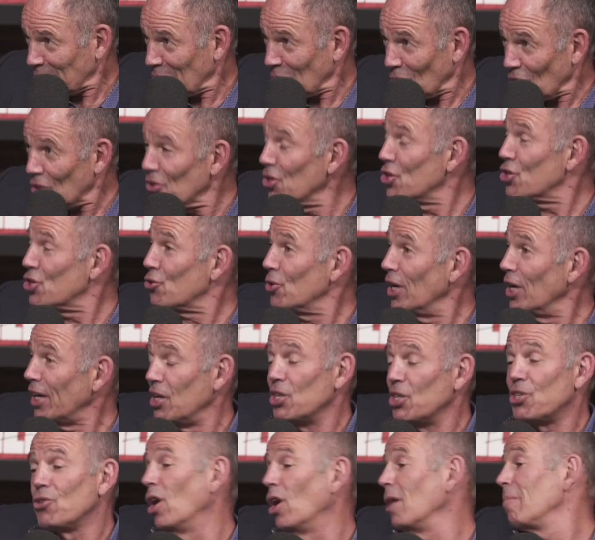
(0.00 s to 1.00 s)
I love the that. trick
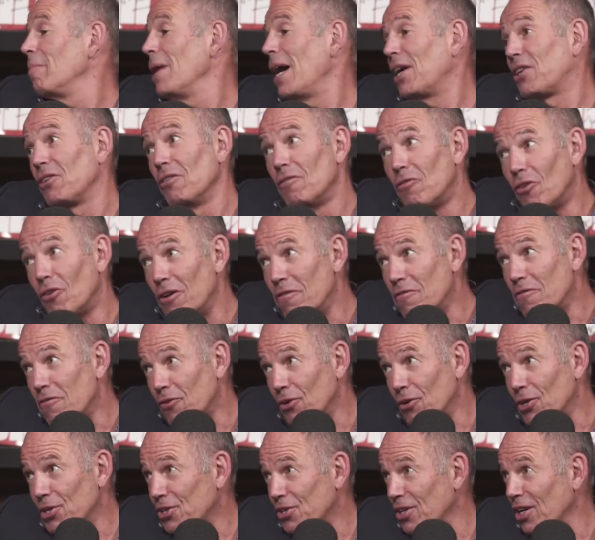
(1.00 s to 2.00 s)
is going back to the very
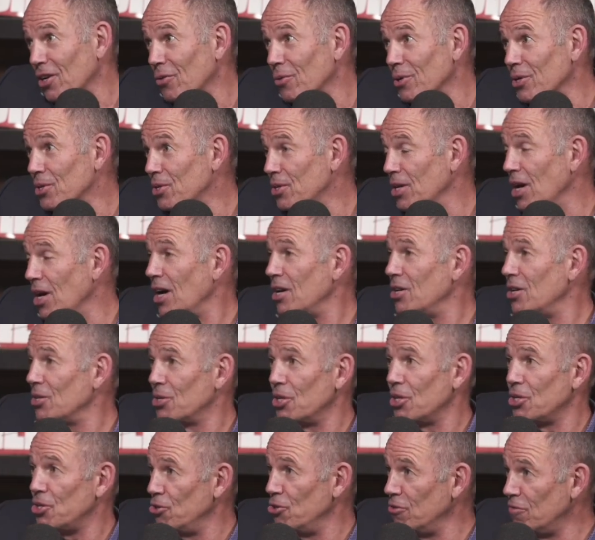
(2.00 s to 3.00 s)
first thing we said is
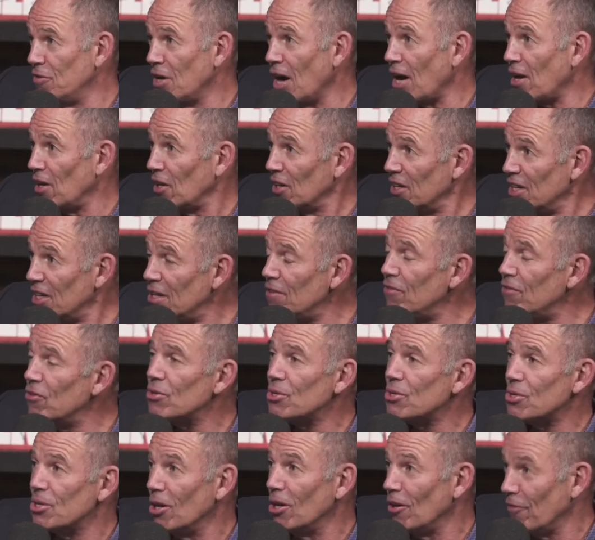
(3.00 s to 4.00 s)
this, you've got to leave
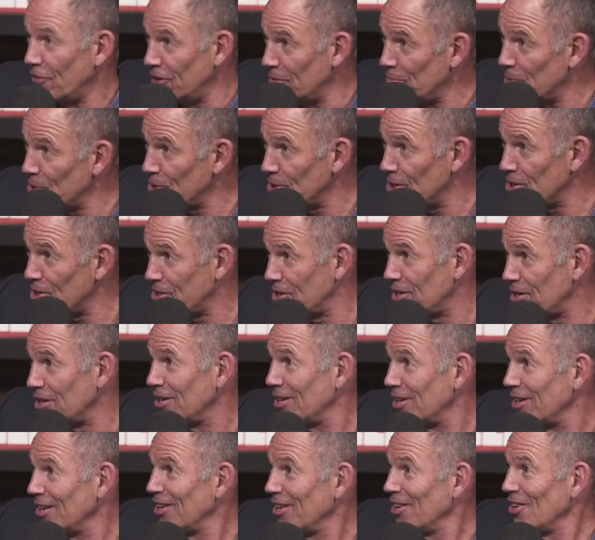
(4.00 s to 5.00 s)
yourself in a
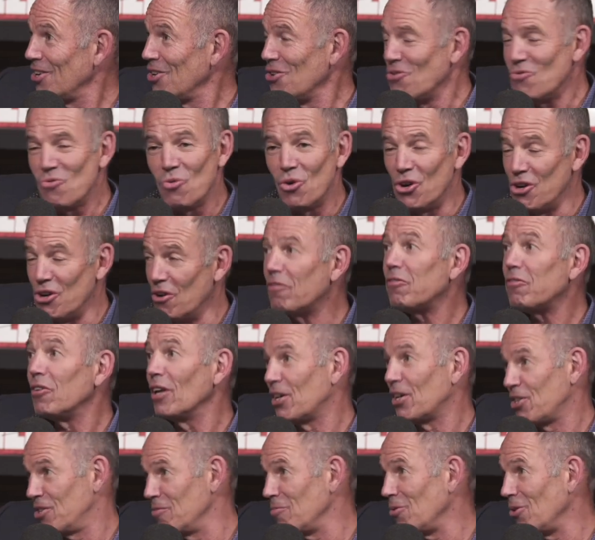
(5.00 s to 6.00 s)
position where you're
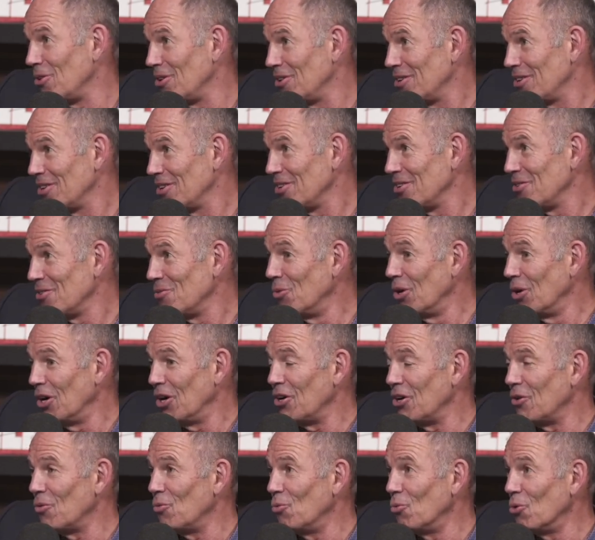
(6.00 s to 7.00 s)
flexible. Yeah.
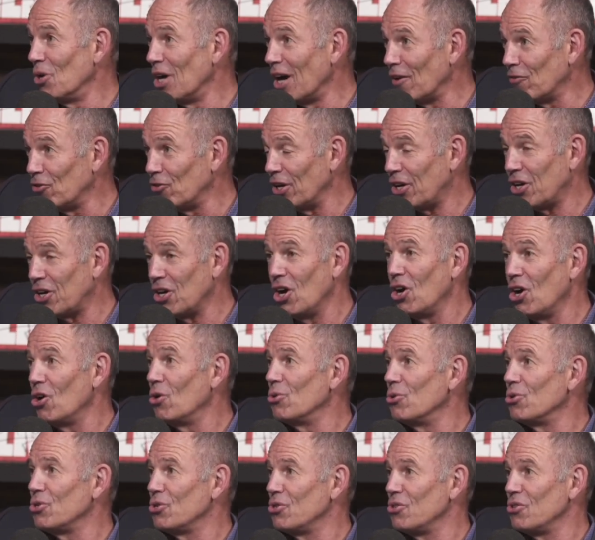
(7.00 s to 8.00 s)
Where wherever it
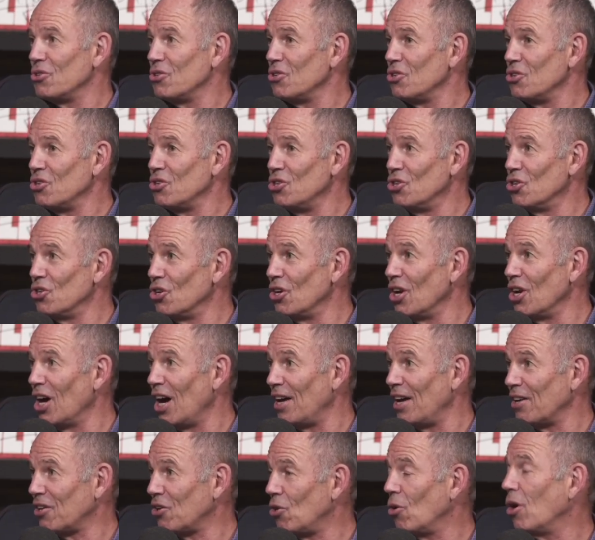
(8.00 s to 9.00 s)
goes, you're
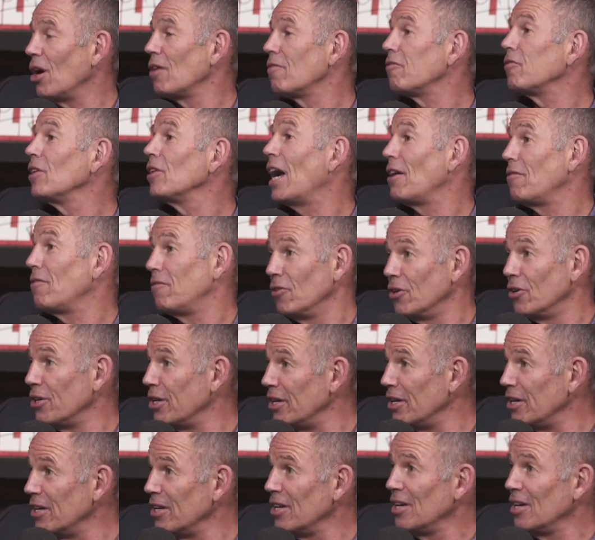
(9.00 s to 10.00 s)
not caught flat-footed